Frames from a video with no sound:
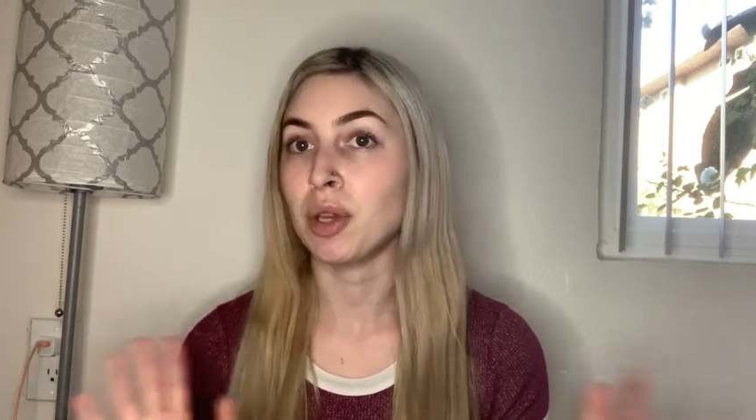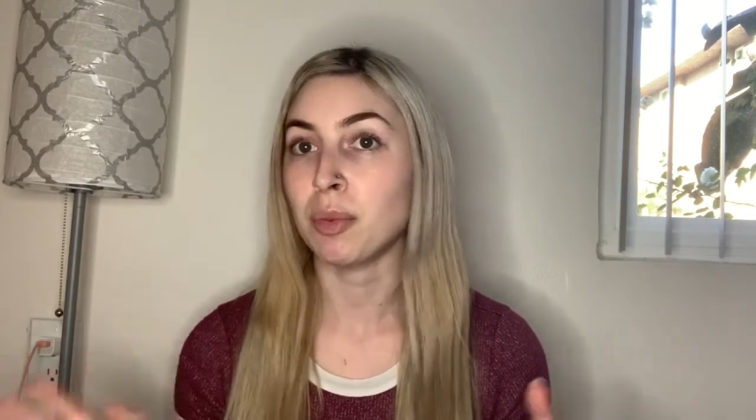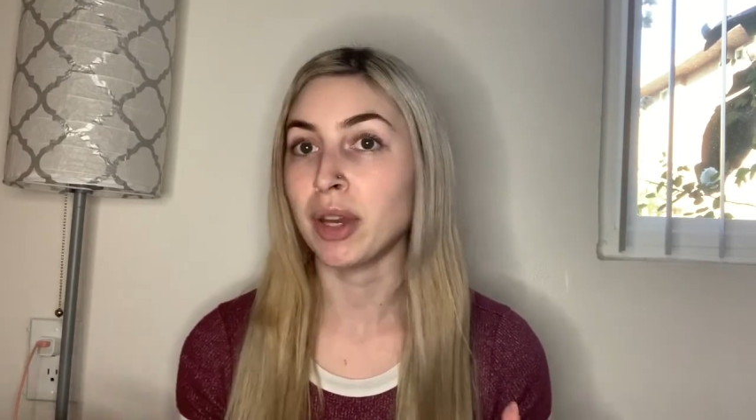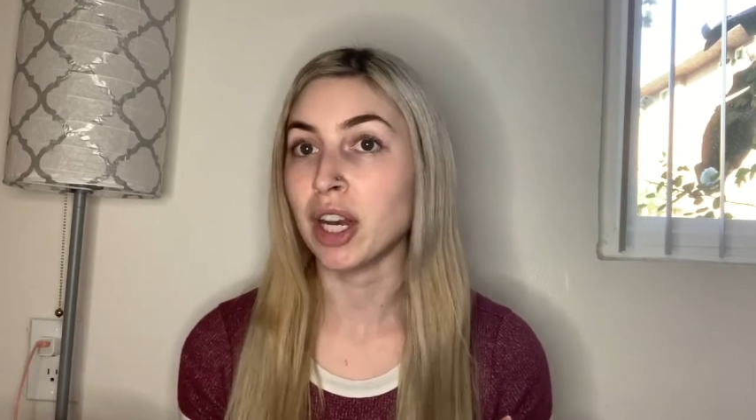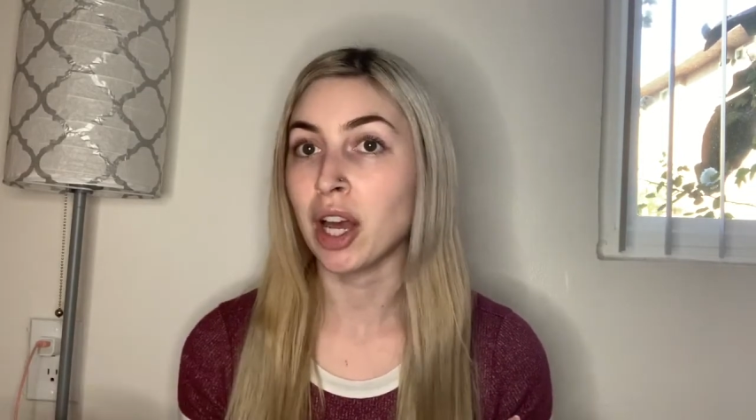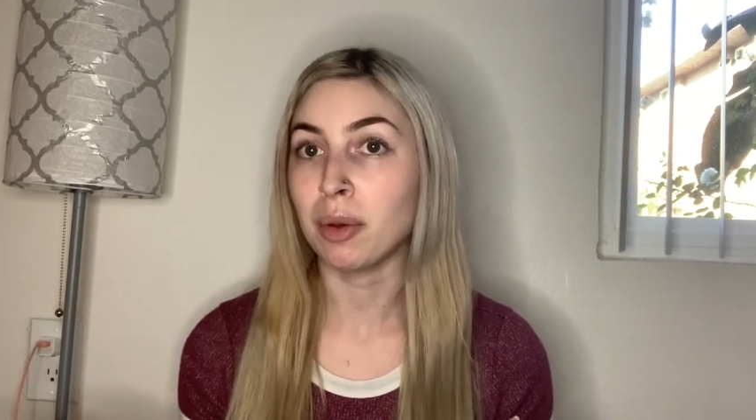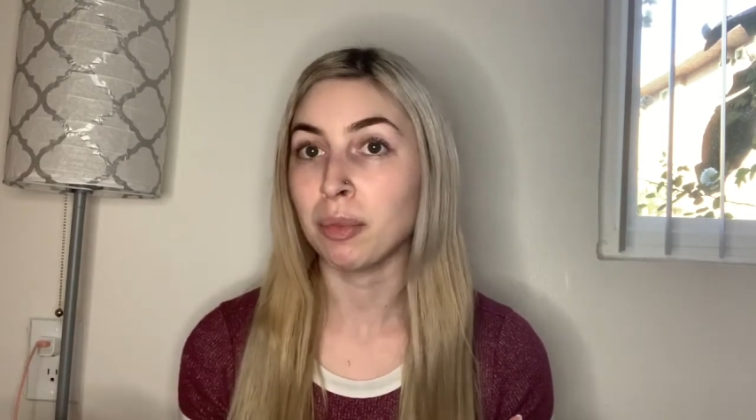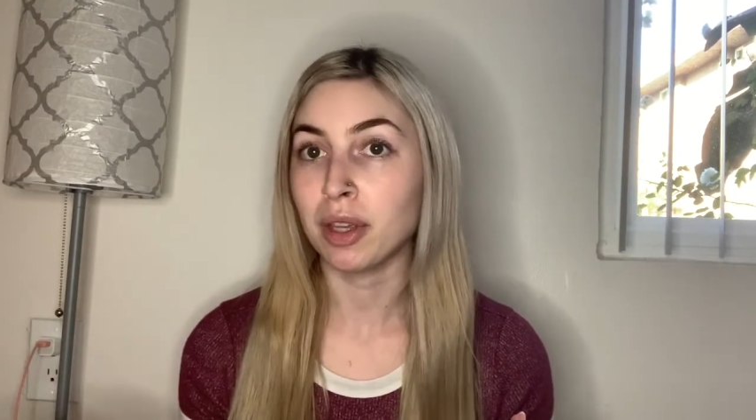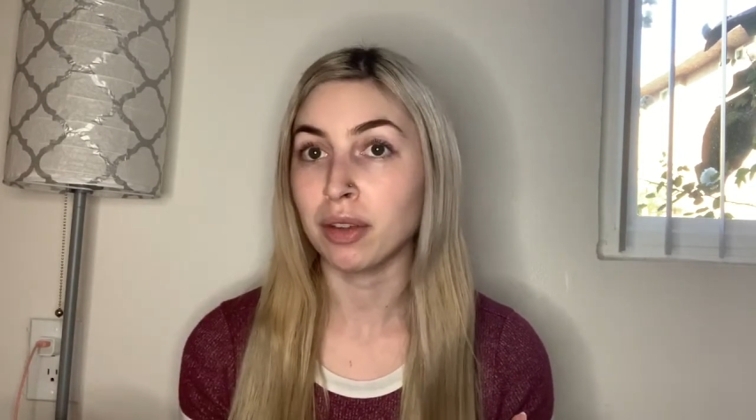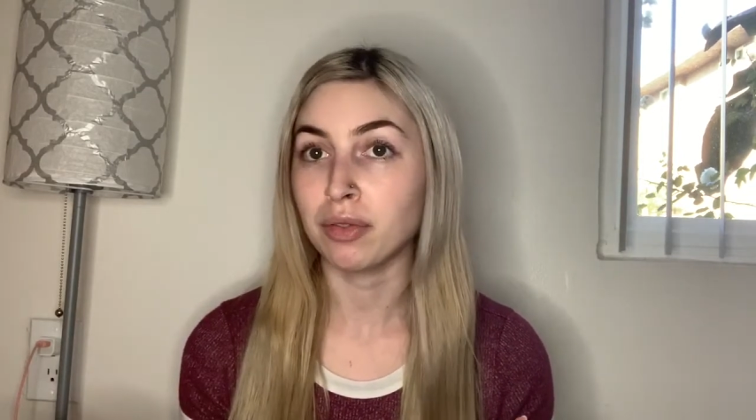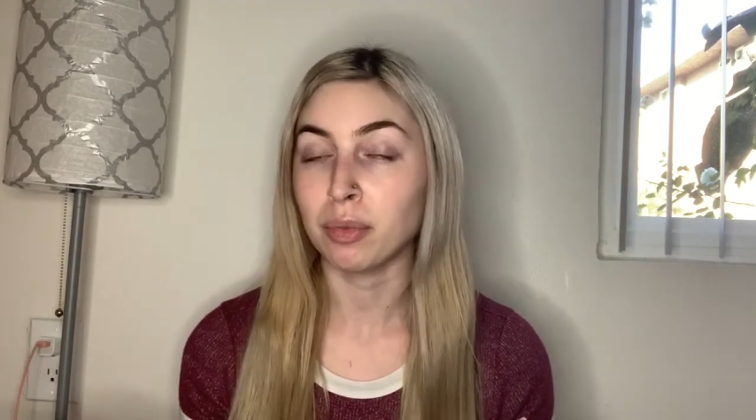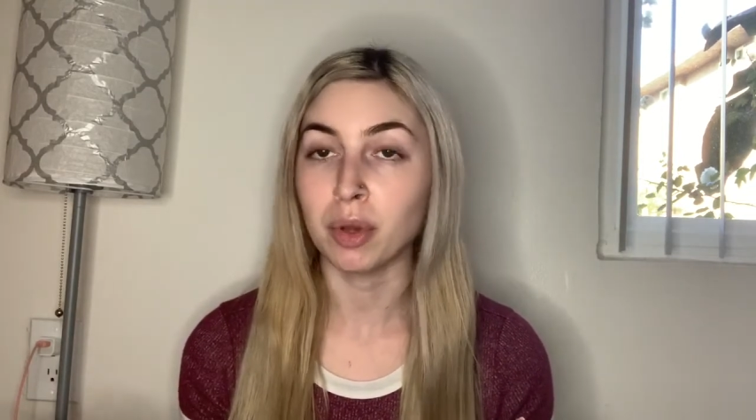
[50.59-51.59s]
might not be
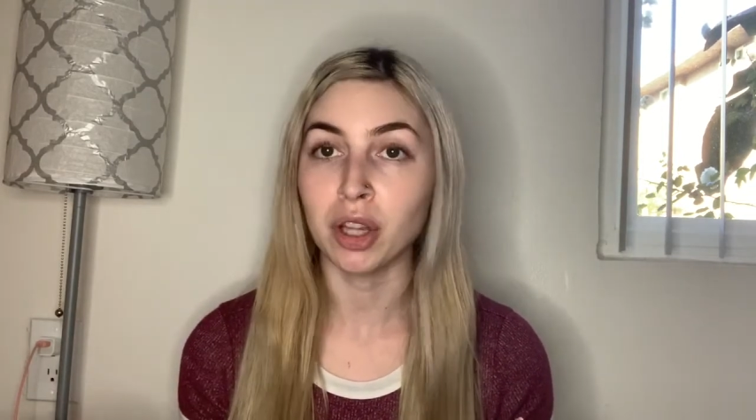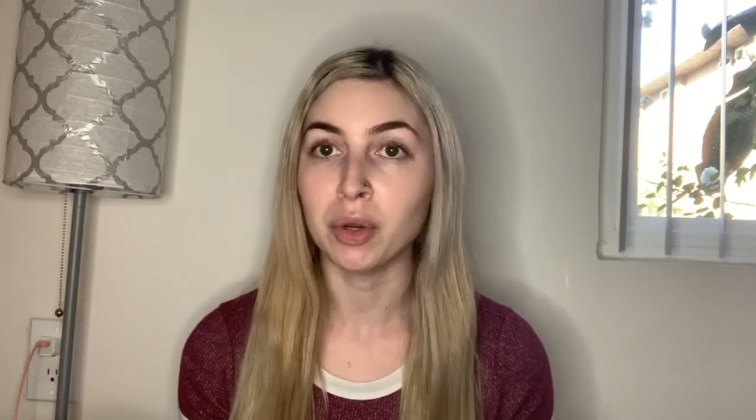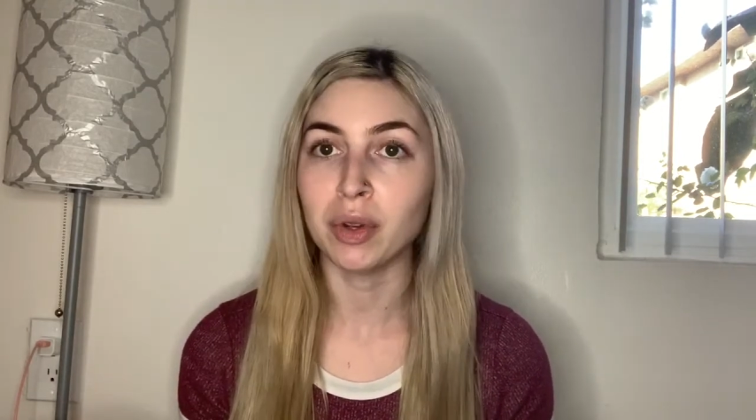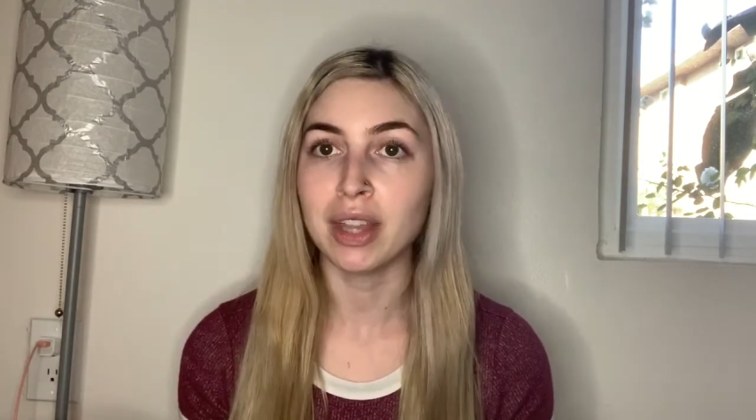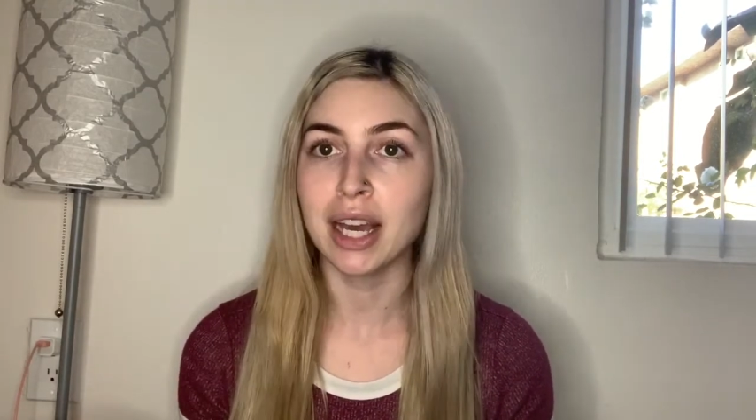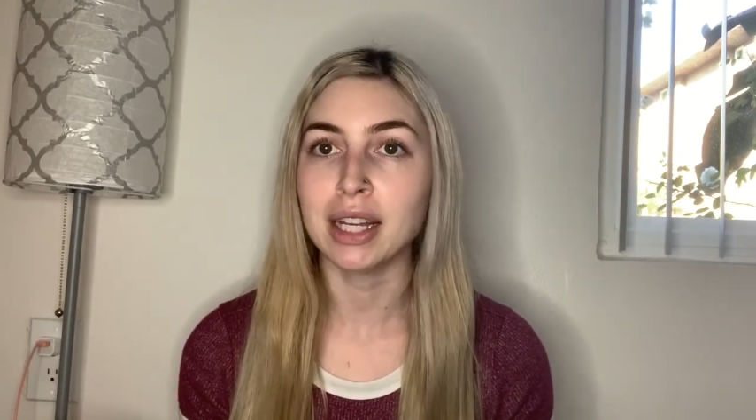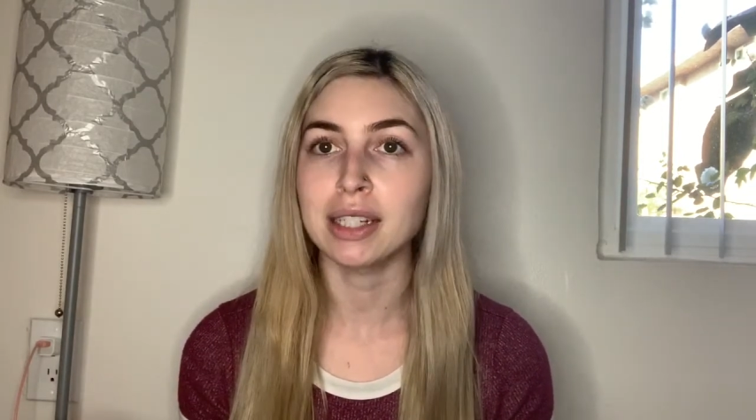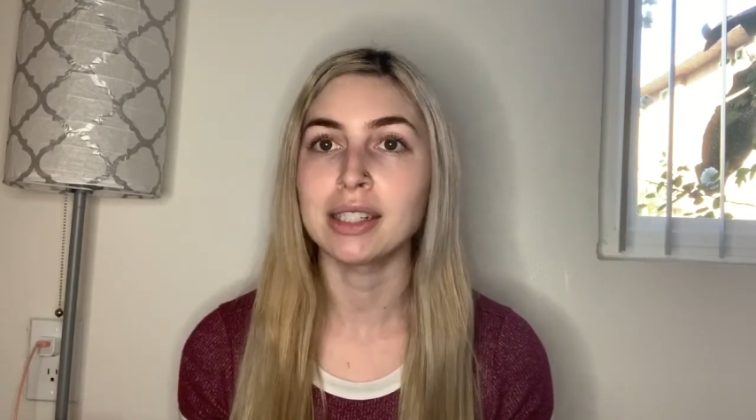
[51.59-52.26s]
familiar with that,